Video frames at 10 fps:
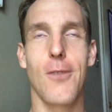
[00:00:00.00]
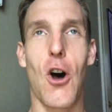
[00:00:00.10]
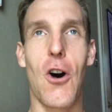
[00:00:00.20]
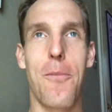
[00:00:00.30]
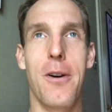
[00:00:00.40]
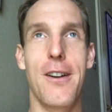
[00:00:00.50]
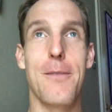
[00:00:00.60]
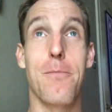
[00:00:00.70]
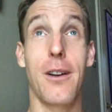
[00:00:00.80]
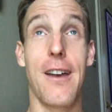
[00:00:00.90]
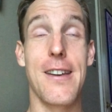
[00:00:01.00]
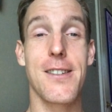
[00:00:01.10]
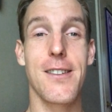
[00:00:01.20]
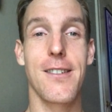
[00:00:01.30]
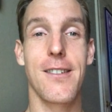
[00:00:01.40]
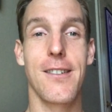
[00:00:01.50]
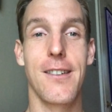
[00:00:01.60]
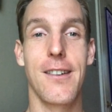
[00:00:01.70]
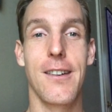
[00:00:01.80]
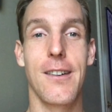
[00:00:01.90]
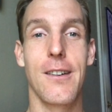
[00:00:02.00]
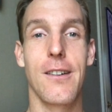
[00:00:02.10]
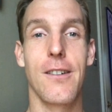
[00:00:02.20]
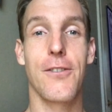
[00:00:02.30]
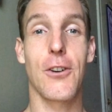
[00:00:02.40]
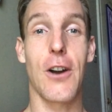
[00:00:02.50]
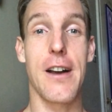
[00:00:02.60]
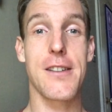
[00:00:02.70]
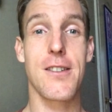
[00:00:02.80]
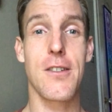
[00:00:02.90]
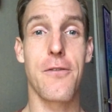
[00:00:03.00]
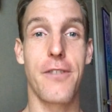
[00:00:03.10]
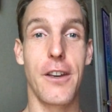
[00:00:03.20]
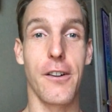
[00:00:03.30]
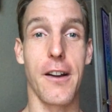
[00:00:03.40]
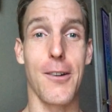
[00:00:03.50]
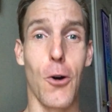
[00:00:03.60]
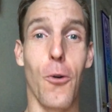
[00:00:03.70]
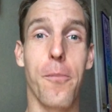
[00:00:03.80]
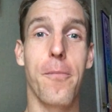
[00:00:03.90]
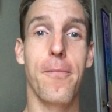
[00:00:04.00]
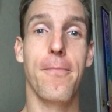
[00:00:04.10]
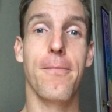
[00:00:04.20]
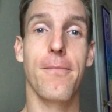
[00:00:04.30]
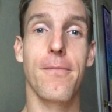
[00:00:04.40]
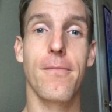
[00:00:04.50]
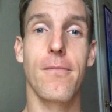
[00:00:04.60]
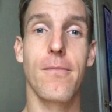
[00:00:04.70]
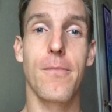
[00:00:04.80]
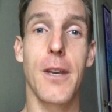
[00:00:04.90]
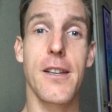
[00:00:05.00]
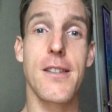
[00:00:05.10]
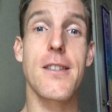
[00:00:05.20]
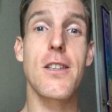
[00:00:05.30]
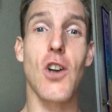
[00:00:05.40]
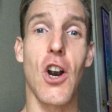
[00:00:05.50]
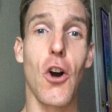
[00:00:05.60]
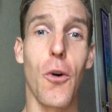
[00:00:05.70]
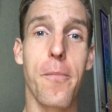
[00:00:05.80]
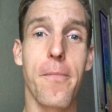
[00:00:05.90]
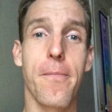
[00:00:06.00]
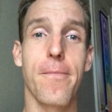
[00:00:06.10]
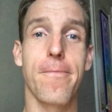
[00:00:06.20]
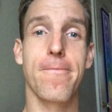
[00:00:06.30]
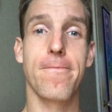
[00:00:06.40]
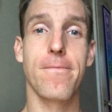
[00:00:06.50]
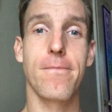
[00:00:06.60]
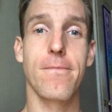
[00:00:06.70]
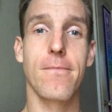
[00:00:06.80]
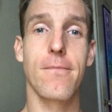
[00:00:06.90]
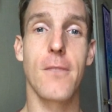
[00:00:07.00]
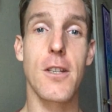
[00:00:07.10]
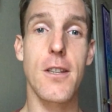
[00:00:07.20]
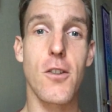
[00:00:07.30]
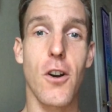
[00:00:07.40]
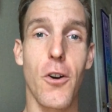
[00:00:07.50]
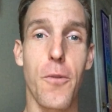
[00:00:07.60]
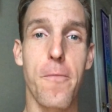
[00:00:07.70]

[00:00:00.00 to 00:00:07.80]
all put in place for us to feel at home. Because this is our home. This is our home.